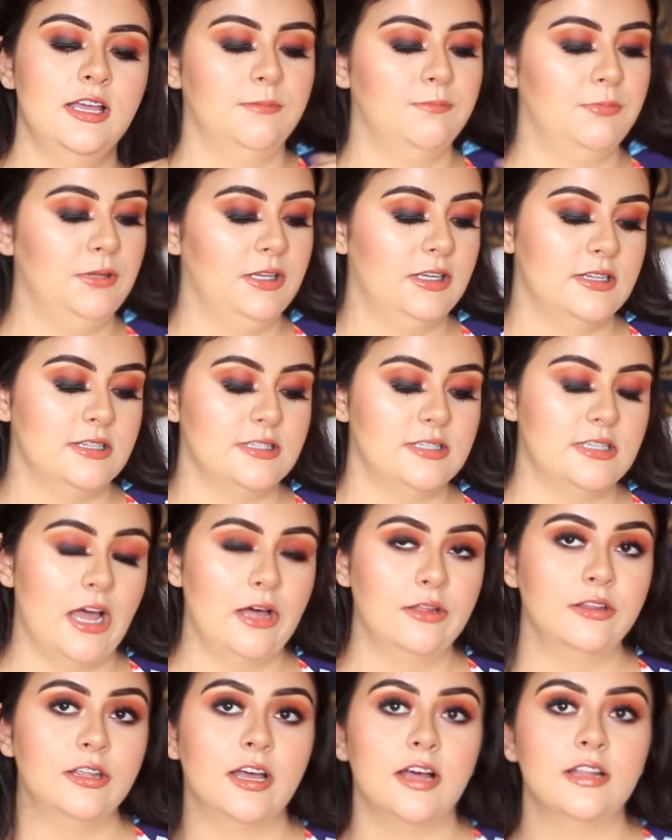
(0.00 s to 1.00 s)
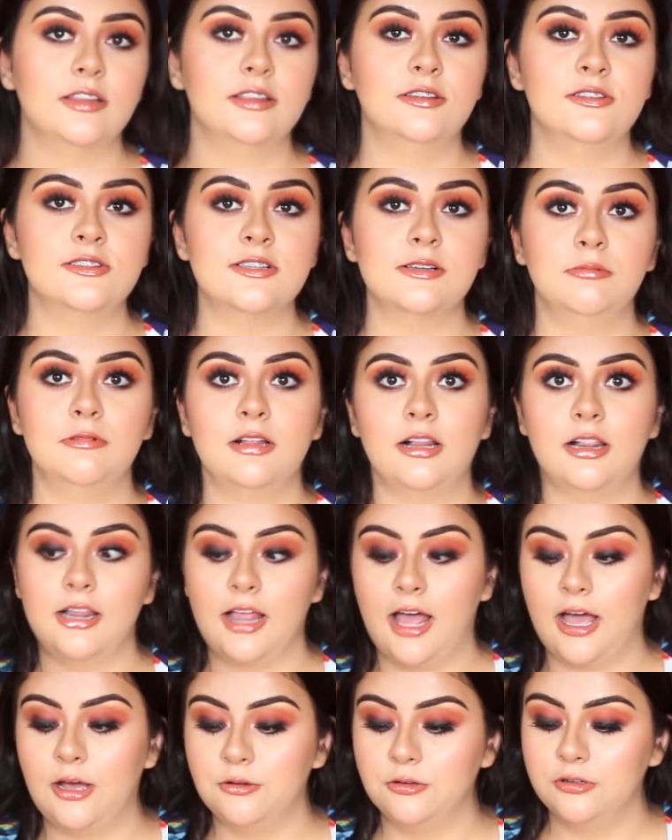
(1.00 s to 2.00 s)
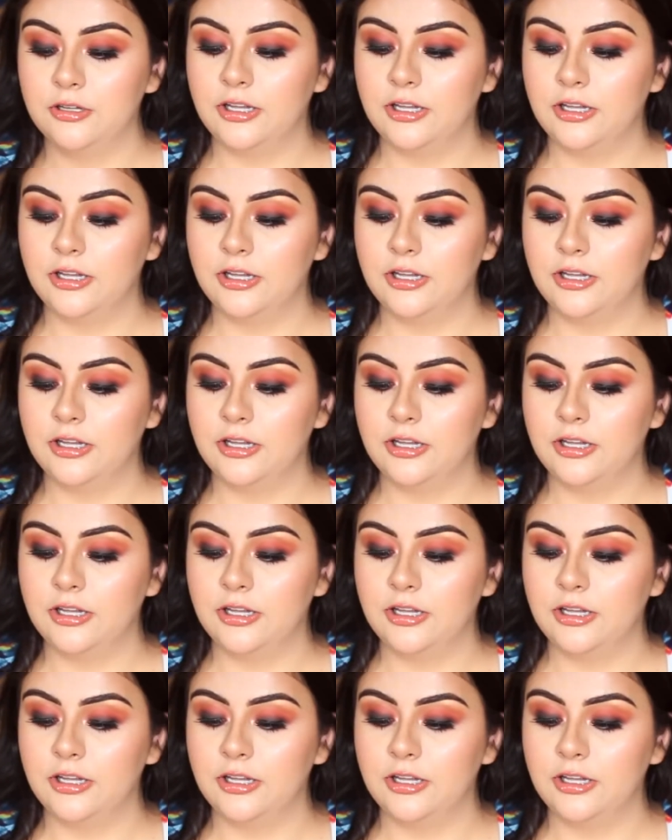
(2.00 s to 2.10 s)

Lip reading: because now they got some clout,